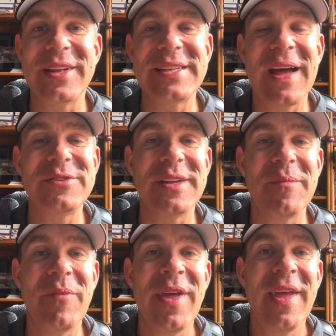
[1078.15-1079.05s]
Let's have
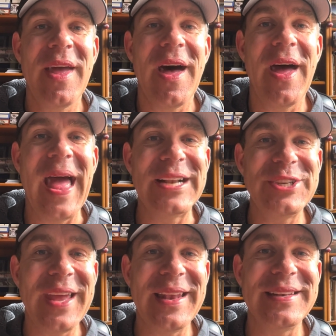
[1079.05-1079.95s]
some uh,
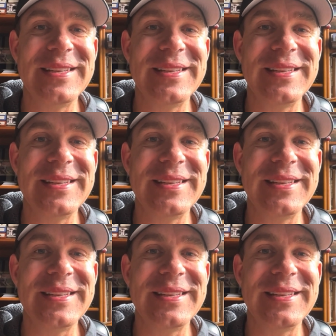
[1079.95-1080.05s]
educated